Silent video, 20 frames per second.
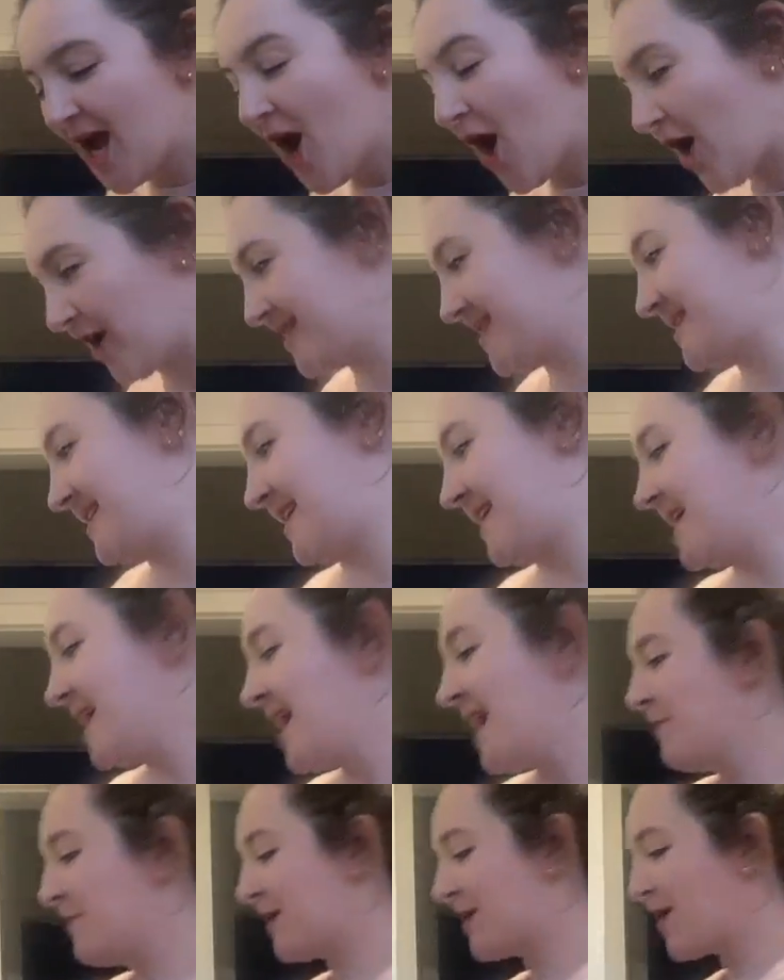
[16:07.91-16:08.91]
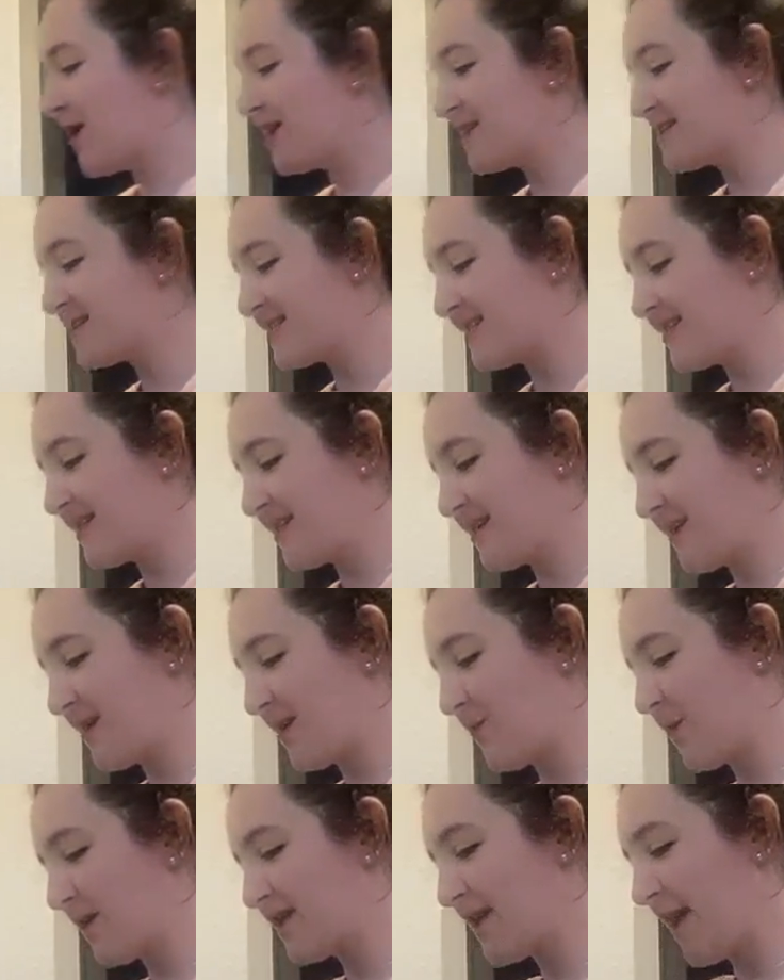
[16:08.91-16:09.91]
honestly, because
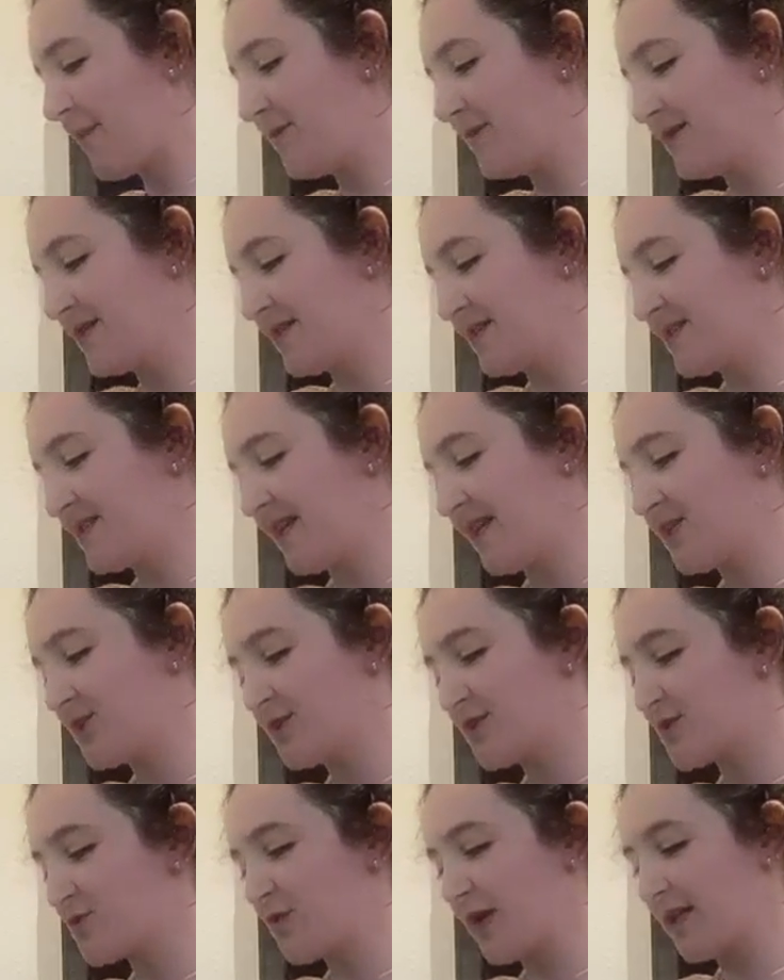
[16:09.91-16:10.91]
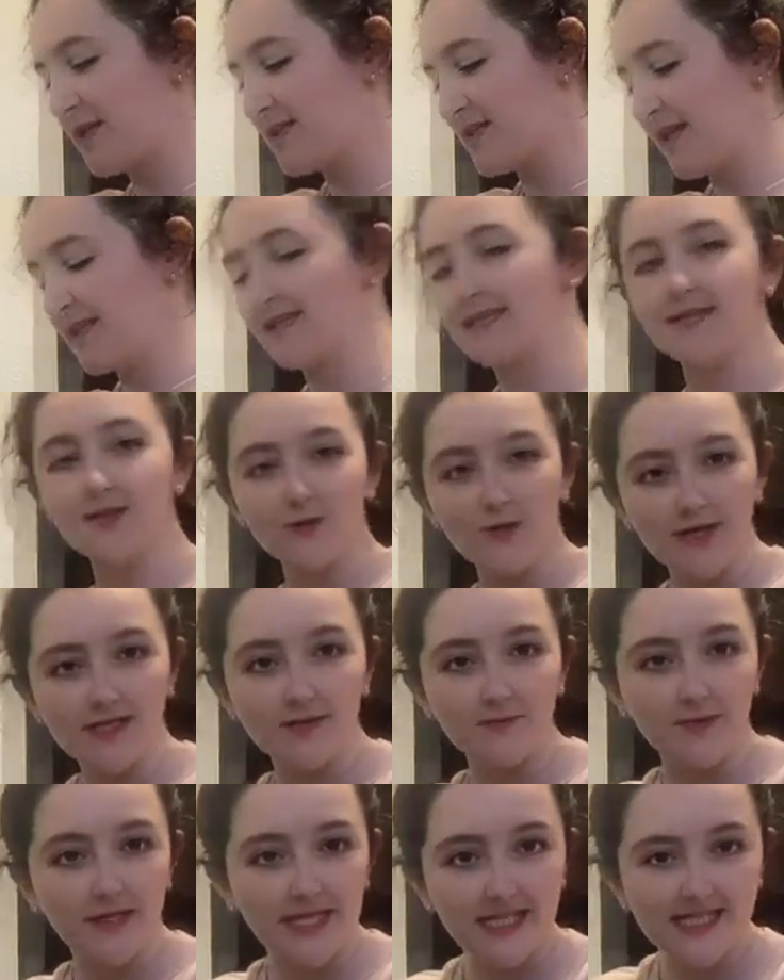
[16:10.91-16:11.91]
what happened is I just read that in the
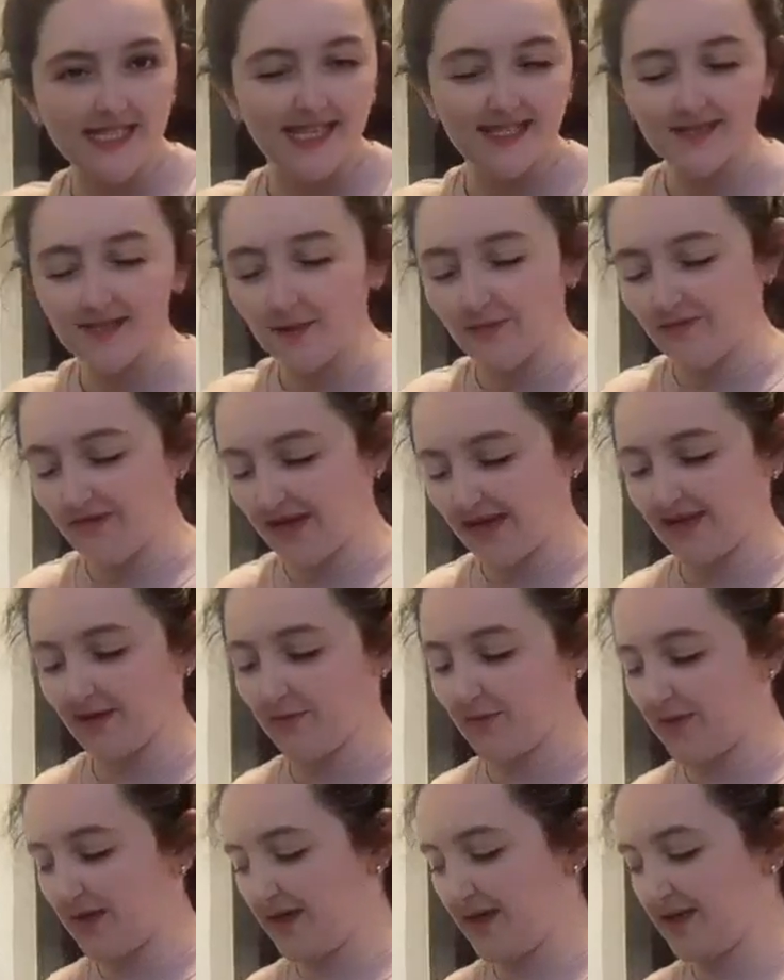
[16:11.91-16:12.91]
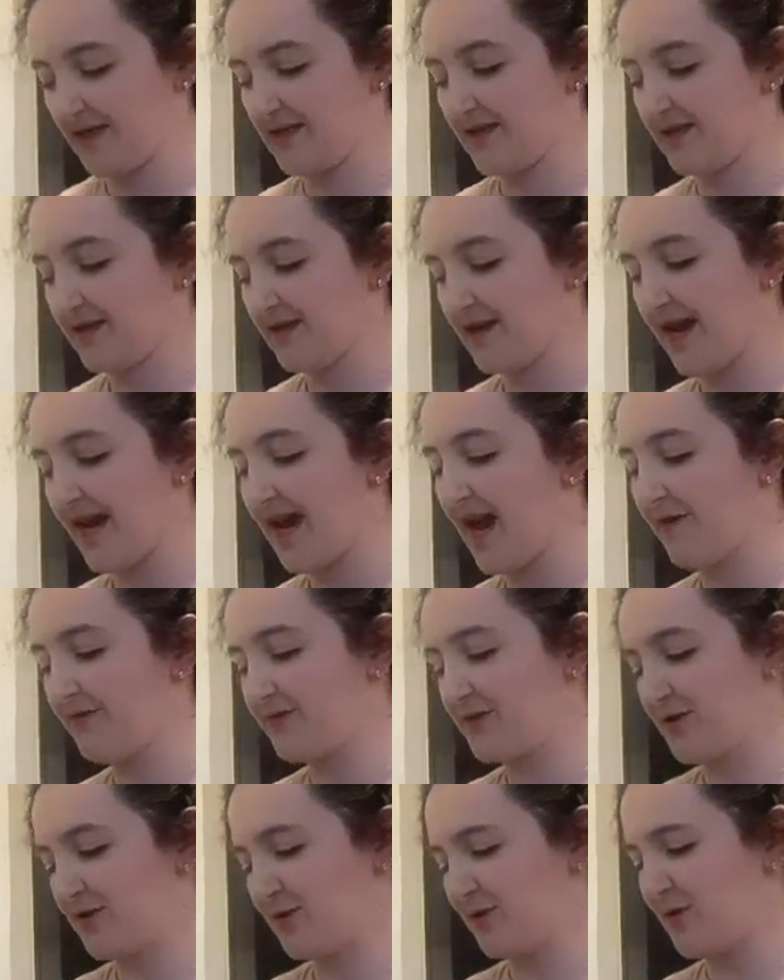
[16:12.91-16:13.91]
recipe it says something with I have
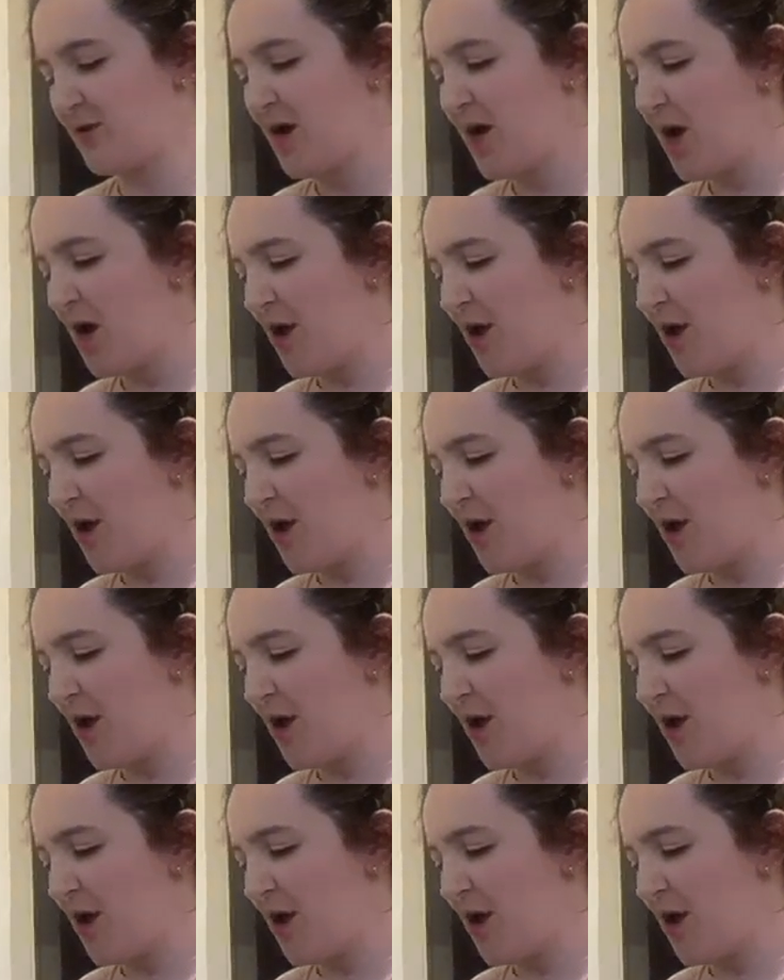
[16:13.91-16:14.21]
to